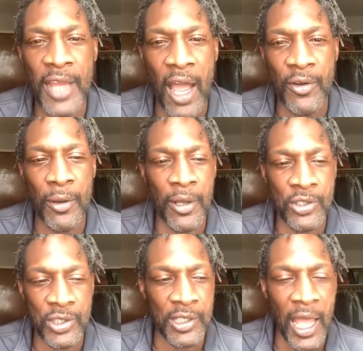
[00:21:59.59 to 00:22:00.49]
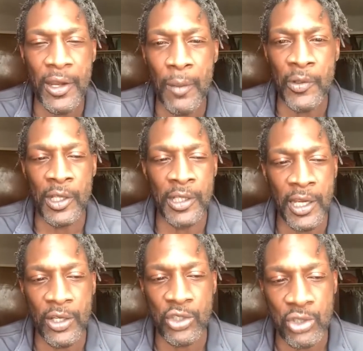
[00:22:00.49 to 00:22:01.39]
Now they, now they put the
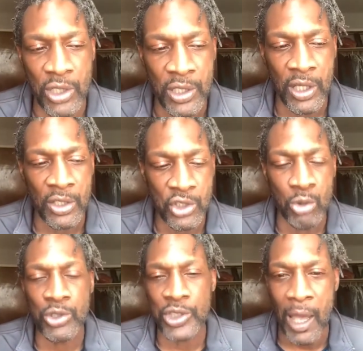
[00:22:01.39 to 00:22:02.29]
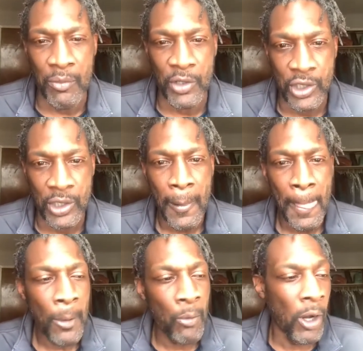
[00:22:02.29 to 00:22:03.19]
lady in a, in, in a suicide mission.
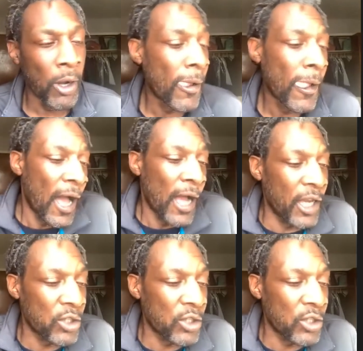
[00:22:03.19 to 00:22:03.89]
Well, I can't